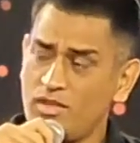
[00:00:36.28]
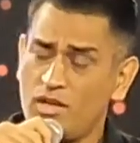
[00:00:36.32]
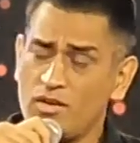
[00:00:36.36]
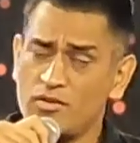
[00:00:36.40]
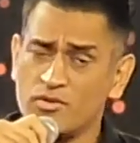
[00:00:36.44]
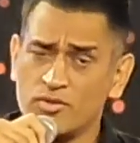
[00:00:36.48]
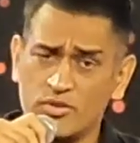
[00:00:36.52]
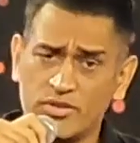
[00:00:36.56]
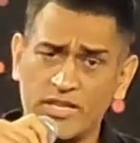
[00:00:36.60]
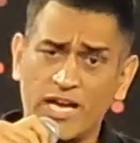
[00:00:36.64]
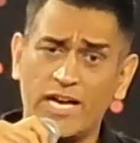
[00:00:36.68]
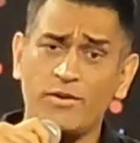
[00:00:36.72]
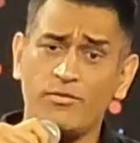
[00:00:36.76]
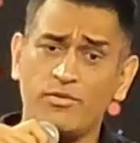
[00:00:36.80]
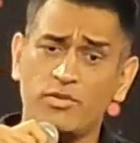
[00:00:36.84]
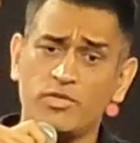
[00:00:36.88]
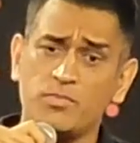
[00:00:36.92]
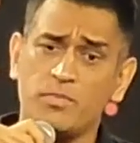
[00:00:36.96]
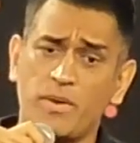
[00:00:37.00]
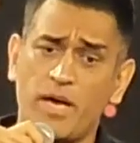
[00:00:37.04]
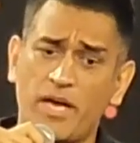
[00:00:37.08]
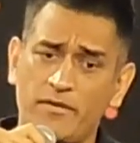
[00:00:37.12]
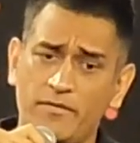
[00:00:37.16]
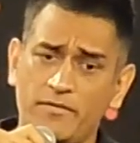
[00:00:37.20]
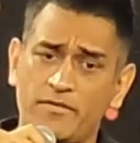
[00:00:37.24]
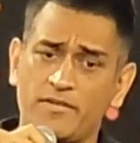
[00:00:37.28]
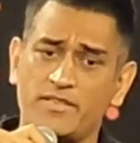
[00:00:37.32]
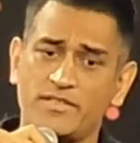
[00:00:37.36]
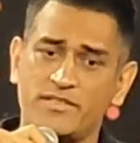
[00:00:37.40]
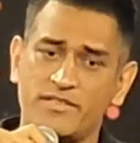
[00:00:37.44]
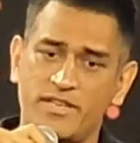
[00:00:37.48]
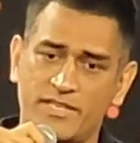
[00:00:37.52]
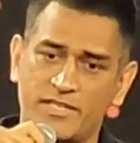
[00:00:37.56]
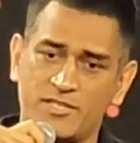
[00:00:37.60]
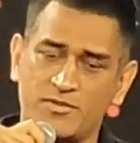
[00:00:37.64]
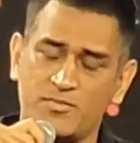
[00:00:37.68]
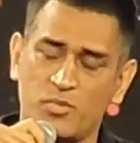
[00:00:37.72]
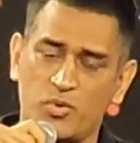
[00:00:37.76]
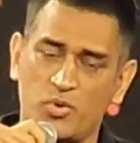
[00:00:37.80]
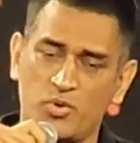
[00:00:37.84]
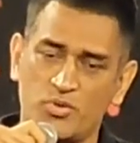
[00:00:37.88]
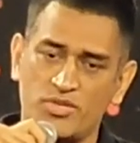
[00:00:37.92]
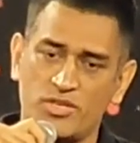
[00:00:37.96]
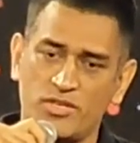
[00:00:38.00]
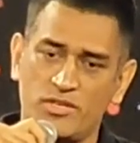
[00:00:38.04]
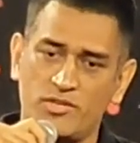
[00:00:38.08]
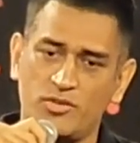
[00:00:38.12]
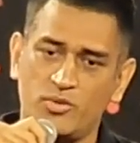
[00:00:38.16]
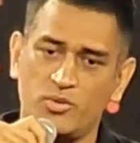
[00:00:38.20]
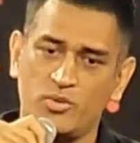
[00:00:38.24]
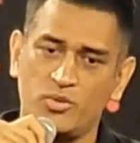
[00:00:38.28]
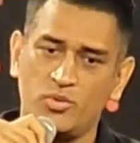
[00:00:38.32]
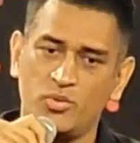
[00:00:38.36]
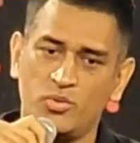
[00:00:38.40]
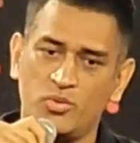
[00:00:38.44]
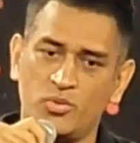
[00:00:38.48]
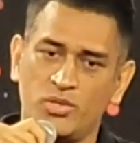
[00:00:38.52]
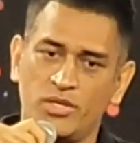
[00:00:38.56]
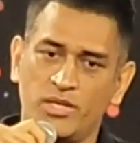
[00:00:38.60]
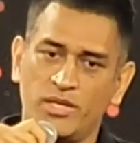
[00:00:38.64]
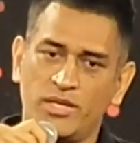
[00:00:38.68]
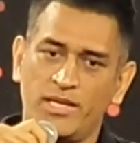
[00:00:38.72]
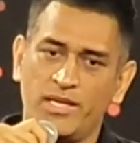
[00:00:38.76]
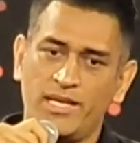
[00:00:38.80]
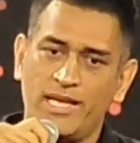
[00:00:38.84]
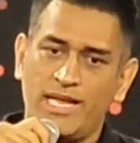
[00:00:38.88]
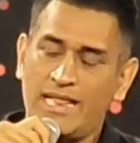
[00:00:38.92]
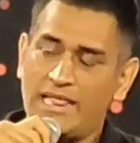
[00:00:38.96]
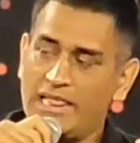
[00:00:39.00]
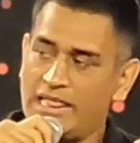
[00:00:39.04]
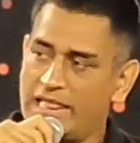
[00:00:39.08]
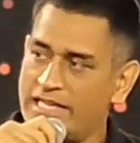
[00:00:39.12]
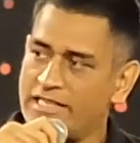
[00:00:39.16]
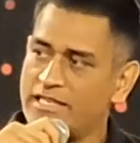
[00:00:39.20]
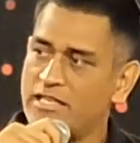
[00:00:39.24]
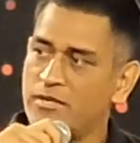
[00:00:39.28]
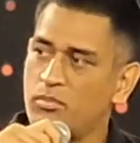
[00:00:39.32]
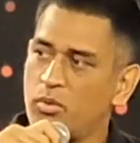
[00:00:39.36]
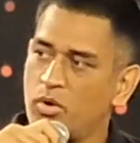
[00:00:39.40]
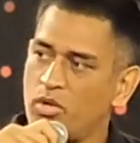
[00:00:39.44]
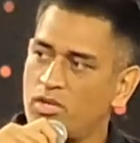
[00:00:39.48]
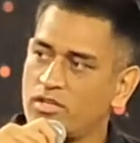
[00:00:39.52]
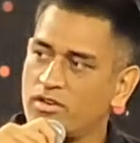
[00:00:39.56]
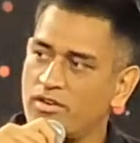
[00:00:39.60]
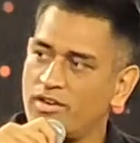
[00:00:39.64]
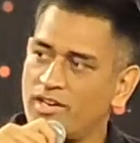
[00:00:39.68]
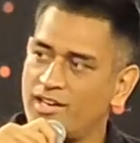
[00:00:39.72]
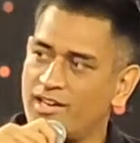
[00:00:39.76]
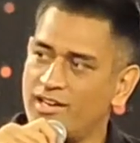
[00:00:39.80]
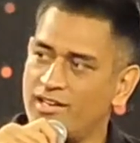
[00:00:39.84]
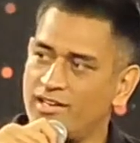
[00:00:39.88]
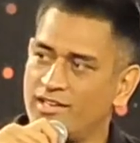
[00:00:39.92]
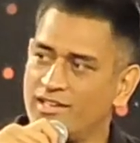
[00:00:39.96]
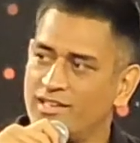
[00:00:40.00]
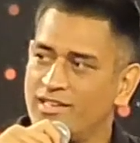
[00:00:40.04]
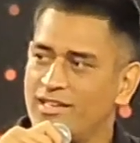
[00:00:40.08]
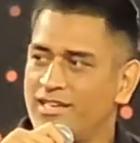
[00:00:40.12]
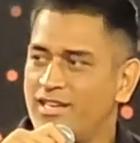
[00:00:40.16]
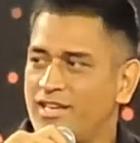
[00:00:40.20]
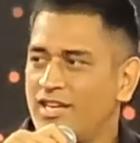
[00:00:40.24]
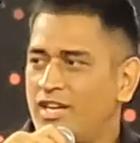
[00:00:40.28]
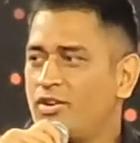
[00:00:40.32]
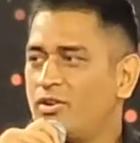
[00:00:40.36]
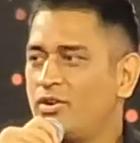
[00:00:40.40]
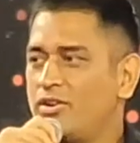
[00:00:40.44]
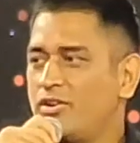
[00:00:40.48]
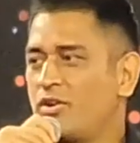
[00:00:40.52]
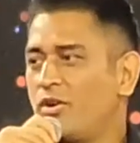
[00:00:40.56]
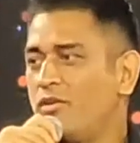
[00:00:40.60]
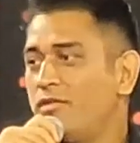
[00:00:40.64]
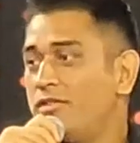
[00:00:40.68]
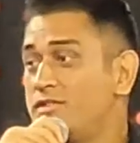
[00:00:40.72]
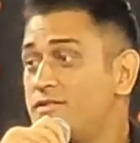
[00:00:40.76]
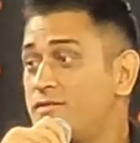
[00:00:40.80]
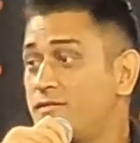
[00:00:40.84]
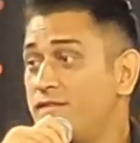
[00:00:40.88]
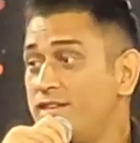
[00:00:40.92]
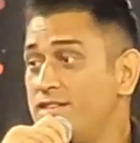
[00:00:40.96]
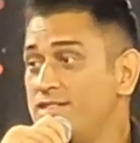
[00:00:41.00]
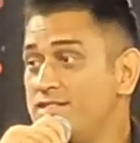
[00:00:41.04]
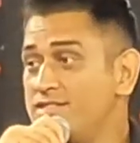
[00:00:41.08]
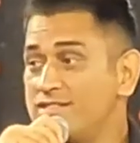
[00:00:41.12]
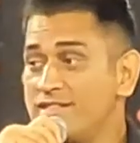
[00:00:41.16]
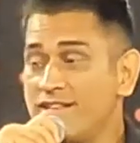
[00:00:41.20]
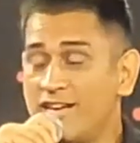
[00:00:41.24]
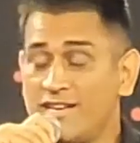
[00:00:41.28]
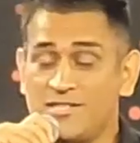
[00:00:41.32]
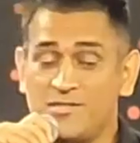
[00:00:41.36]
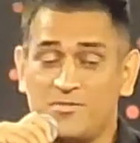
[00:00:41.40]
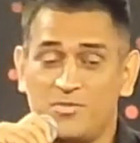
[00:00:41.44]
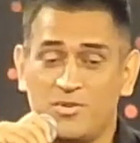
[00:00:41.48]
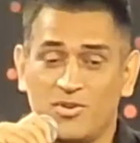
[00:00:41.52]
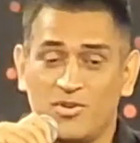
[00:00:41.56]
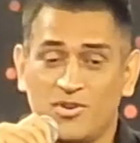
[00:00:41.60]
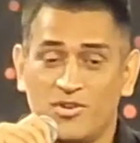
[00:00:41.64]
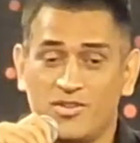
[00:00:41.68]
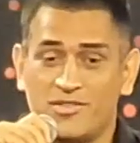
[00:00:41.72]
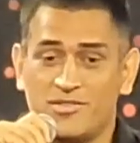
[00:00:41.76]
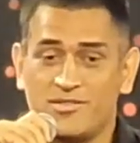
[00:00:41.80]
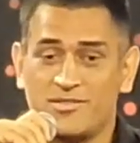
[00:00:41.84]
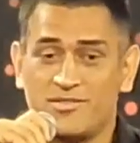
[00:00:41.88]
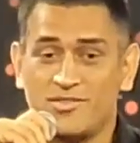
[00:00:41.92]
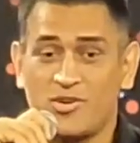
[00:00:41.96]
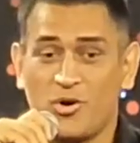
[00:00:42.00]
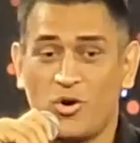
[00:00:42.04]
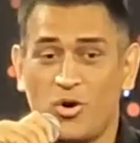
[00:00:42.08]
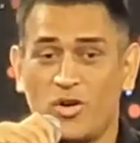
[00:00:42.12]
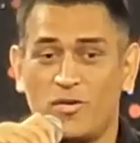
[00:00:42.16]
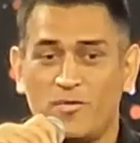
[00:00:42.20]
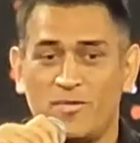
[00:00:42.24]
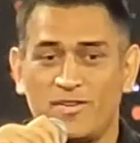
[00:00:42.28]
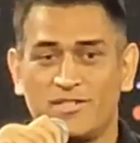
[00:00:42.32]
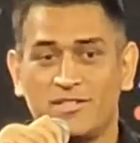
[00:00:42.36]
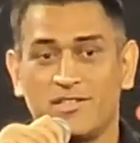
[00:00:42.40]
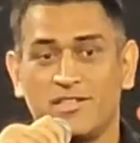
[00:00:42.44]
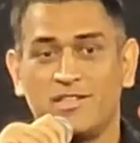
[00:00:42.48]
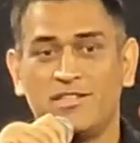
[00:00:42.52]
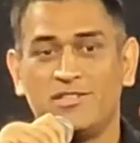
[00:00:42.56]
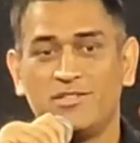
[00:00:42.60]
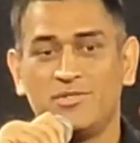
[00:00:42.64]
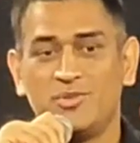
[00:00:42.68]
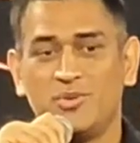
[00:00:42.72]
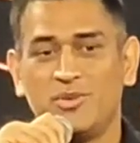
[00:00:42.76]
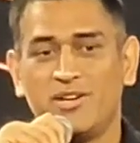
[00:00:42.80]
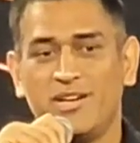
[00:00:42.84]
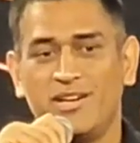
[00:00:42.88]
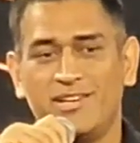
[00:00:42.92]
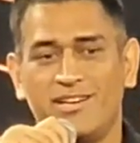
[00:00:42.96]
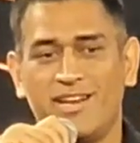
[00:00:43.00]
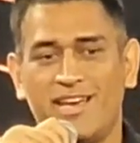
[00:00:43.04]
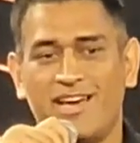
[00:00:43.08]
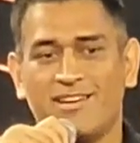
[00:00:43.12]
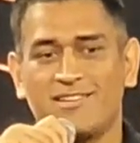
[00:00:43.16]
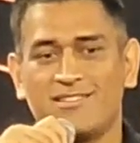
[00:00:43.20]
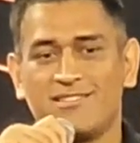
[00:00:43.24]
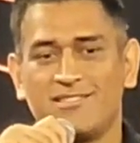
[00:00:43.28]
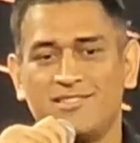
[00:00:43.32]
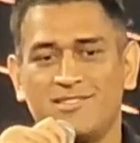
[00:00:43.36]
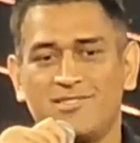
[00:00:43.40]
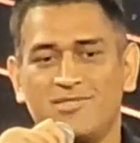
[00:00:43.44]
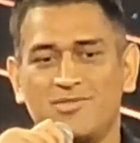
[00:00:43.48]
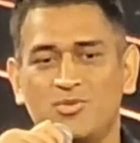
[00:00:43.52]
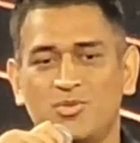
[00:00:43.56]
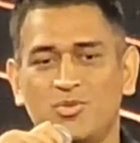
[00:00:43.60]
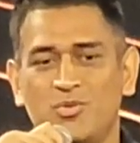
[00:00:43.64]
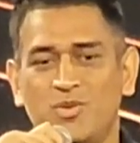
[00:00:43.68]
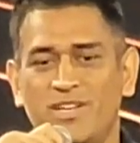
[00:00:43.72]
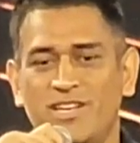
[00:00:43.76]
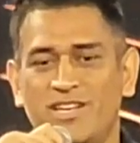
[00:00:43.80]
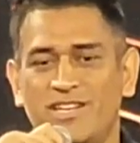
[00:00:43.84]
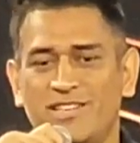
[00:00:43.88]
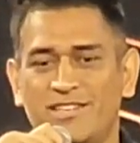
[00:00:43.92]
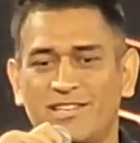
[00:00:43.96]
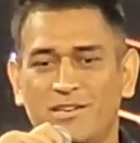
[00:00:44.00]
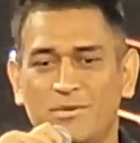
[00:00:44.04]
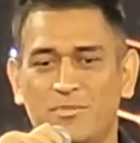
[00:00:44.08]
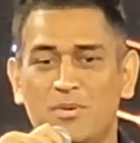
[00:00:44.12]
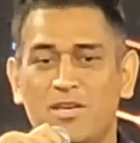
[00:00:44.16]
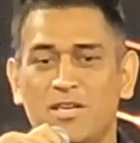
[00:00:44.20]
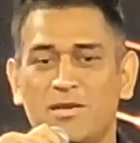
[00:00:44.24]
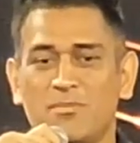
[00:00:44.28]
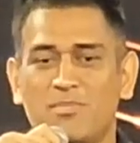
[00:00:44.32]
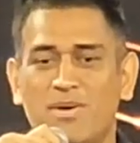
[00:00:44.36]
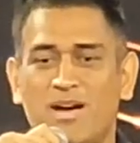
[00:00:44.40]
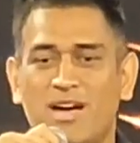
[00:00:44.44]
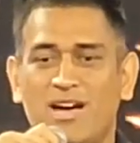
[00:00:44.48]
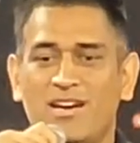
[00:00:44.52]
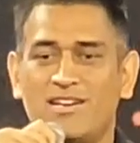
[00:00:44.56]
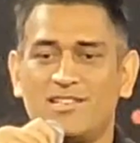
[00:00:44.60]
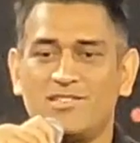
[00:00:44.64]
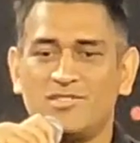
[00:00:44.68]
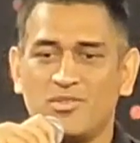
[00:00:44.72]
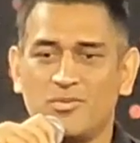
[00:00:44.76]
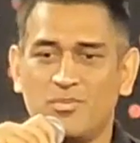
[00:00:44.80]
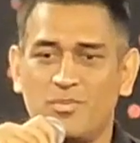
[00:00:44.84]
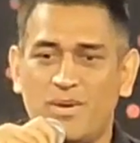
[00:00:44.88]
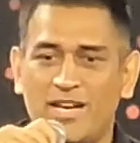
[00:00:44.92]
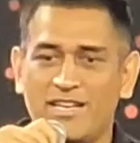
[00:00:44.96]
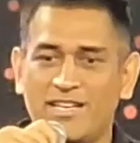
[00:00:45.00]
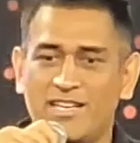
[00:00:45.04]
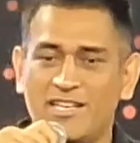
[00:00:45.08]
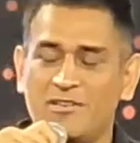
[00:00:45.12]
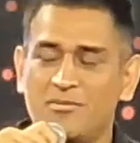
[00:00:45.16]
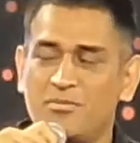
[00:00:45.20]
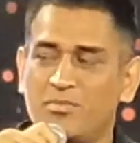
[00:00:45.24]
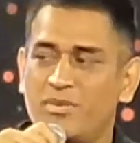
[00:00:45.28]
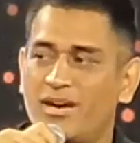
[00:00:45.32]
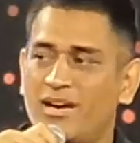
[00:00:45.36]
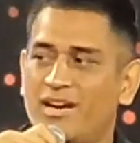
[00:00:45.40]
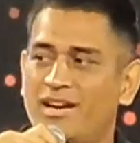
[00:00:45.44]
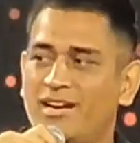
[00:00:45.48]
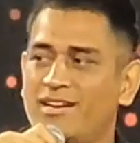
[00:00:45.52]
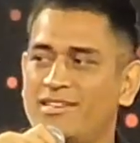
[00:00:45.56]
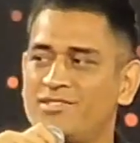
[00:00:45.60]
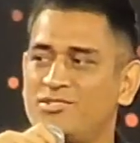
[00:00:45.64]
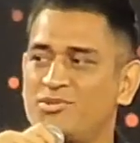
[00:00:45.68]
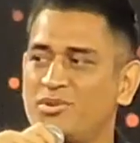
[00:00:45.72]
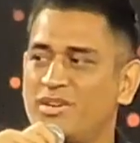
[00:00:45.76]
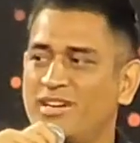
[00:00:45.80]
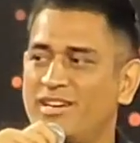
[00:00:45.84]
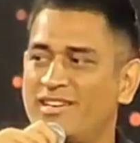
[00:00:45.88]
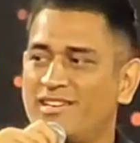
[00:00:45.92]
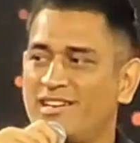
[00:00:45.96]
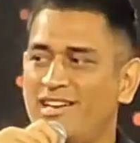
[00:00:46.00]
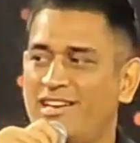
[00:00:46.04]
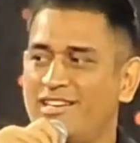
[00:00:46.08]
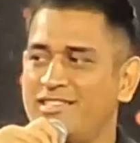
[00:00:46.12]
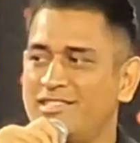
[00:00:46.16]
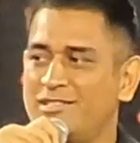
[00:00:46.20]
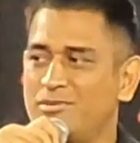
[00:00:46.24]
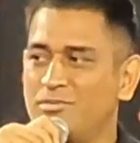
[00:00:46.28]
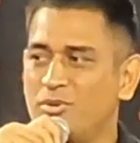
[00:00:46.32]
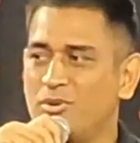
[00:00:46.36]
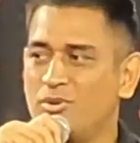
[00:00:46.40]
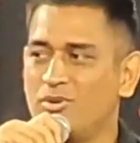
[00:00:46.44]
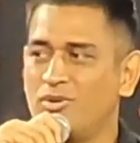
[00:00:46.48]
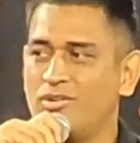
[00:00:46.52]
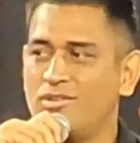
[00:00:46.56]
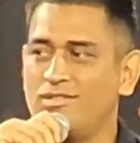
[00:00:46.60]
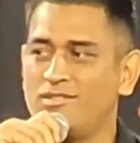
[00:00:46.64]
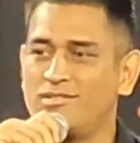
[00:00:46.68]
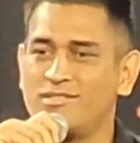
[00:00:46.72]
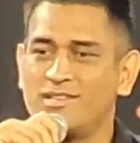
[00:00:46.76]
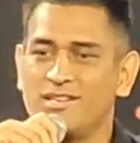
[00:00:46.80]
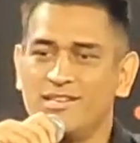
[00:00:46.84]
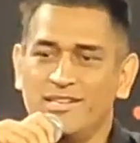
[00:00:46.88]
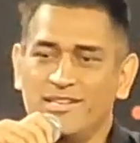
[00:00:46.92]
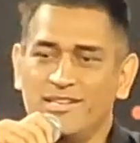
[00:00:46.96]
So that was my first exposure to leather ball cricket. It always feels nice because all of a sudden you get access to wicket keeping pads or batting pads, you get leather balls,